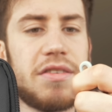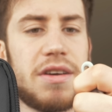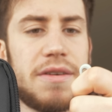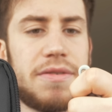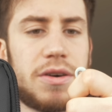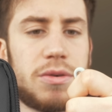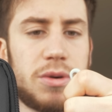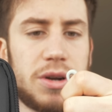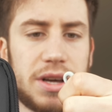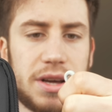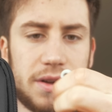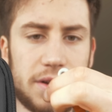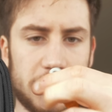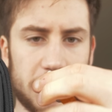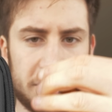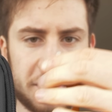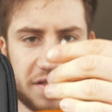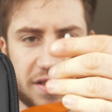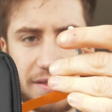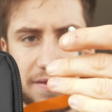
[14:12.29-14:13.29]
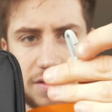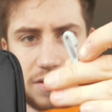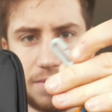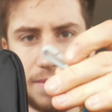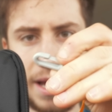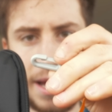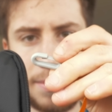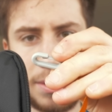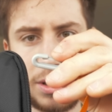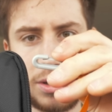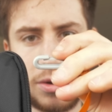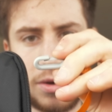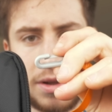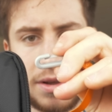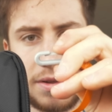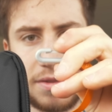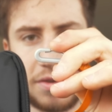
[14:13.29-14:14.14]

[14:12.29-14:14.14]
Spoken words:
So if I want to hook something, maybe not